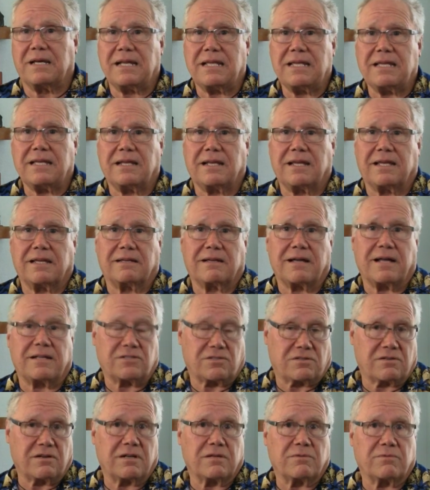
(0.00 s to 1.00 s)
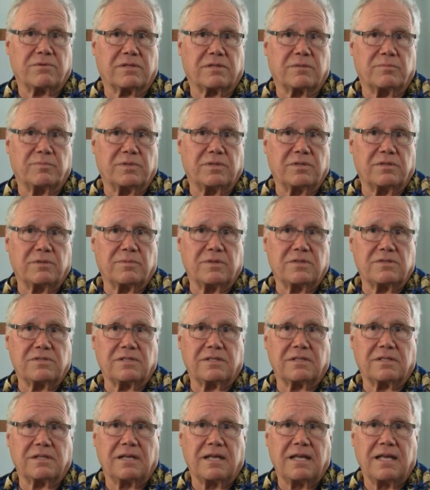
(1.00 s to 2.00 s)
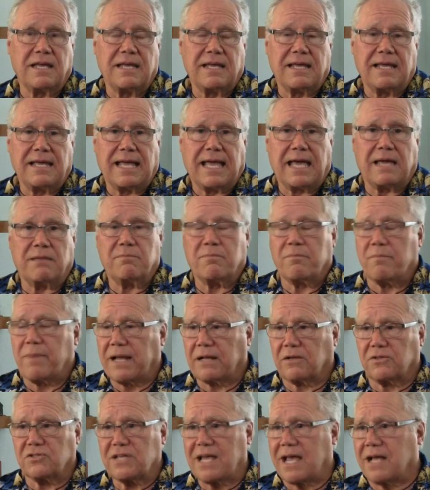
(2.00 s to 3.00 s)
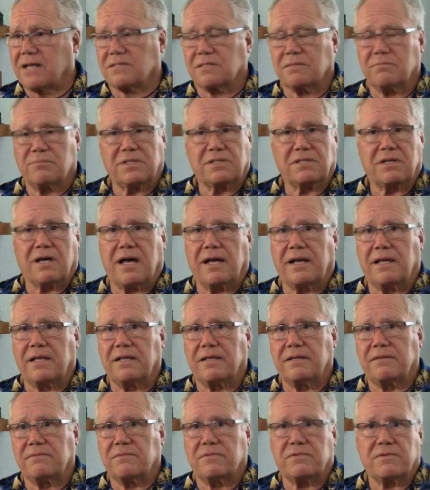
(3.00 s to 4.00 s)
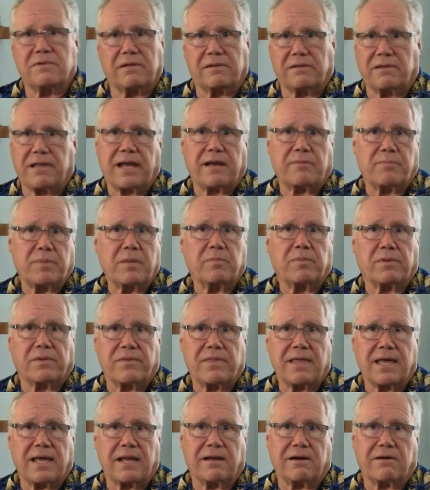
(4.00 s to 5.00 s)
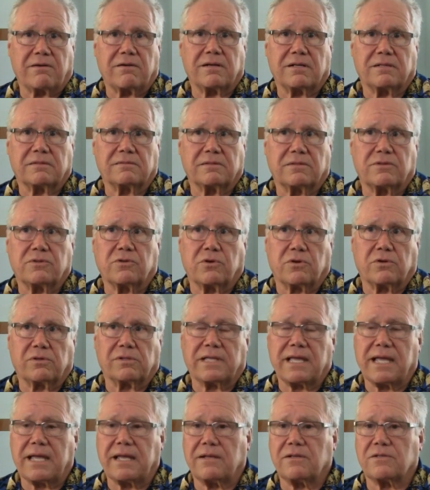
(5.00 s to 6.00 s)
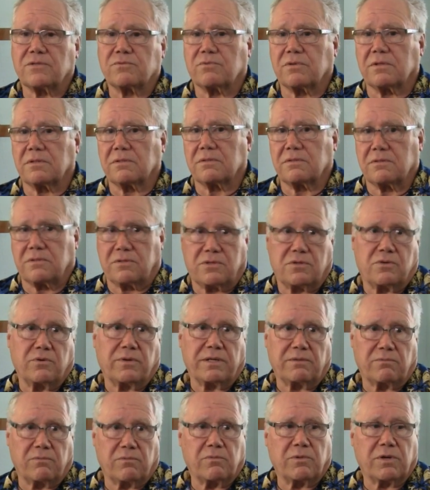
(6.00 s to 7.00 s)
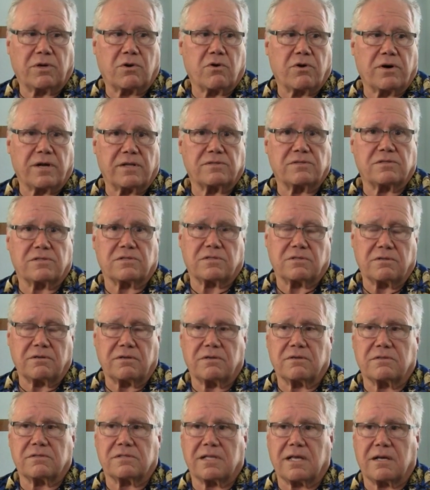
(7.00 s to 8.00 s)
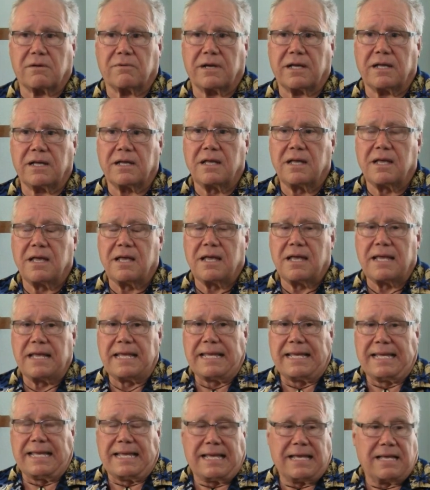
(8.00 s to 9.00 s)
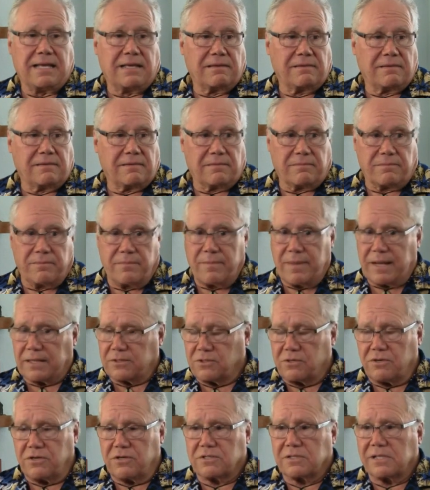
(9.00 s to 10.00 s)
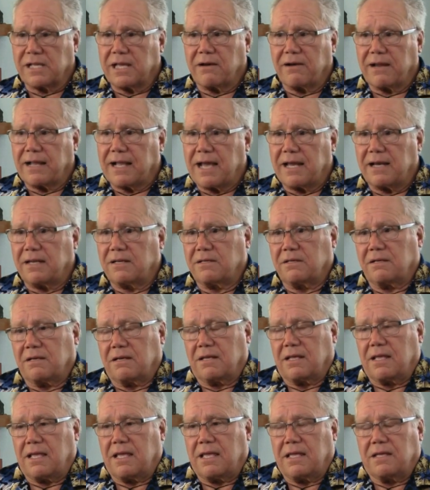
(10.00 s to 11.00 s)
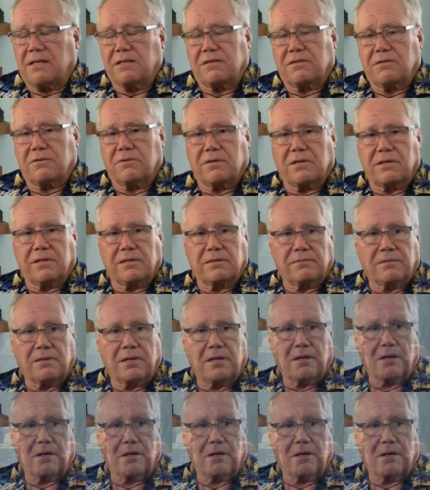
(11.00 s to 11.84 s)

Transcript: money, and I got started with computer music. And Michael Jackson, Madonna, and a lot of people of that era, the early 80s, were doing recordings in studios that way. About two years later, I got in, into a,